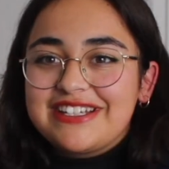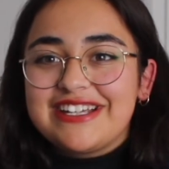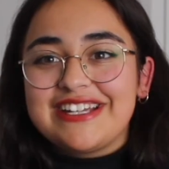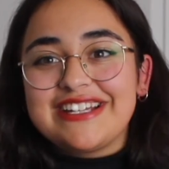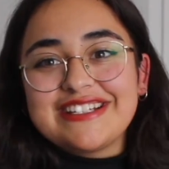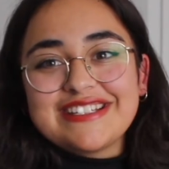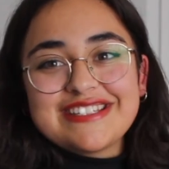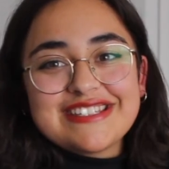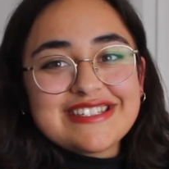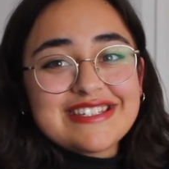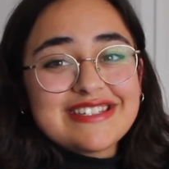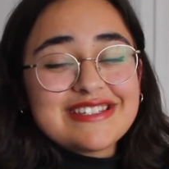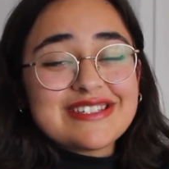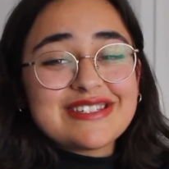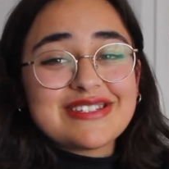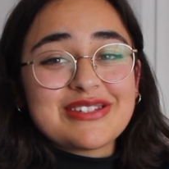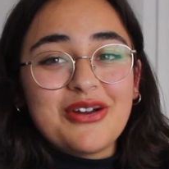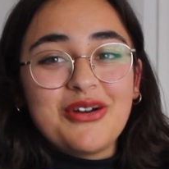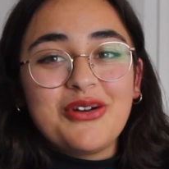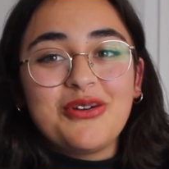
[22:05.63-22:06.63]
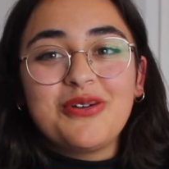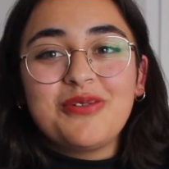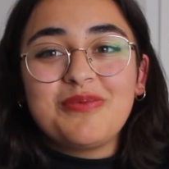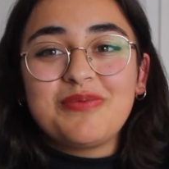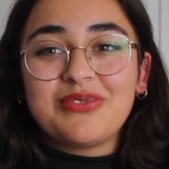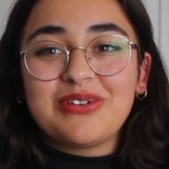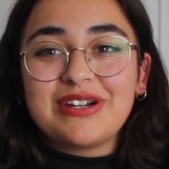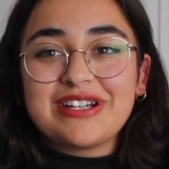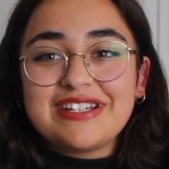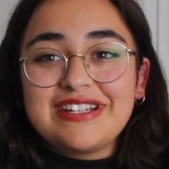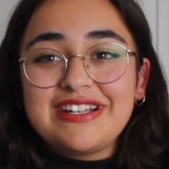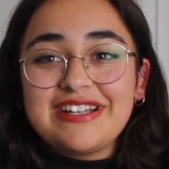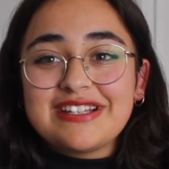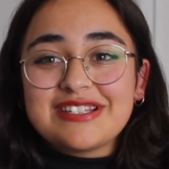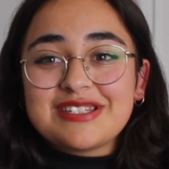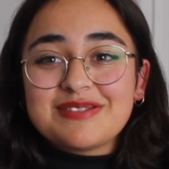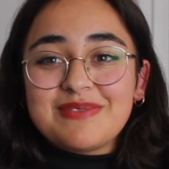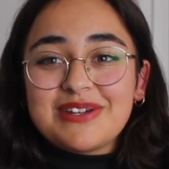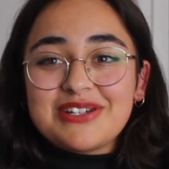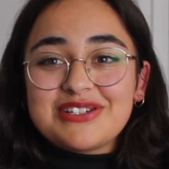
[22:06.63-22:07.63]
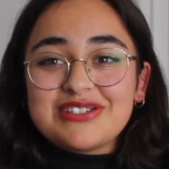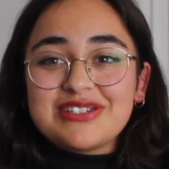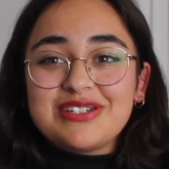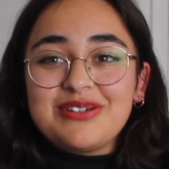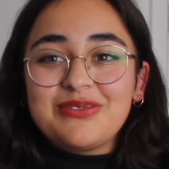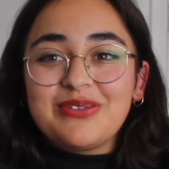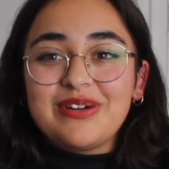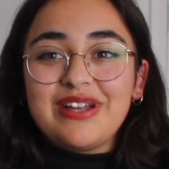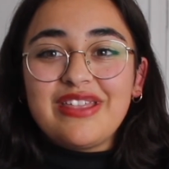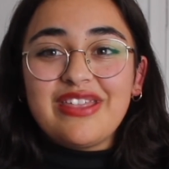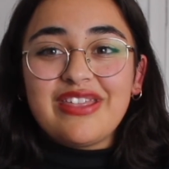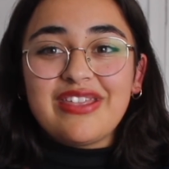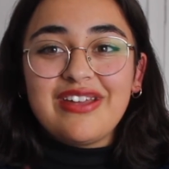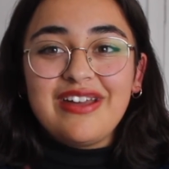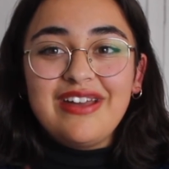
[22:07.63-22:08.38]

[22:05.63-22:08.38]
It's so pretty, especially with